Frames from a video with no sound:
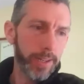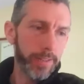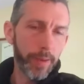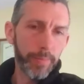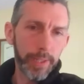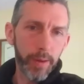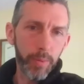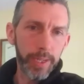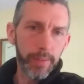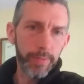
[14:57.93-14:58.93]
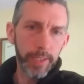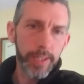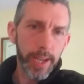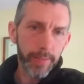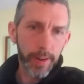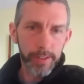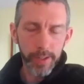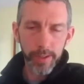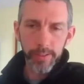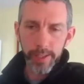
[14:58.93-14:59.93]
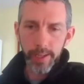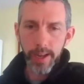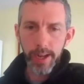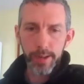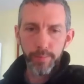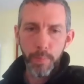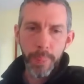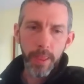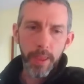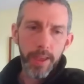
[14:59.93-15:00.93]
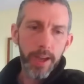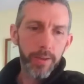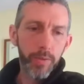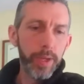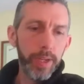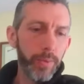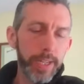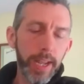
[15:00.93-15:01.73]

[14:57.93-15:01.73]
is something that we definitely take very seriously. We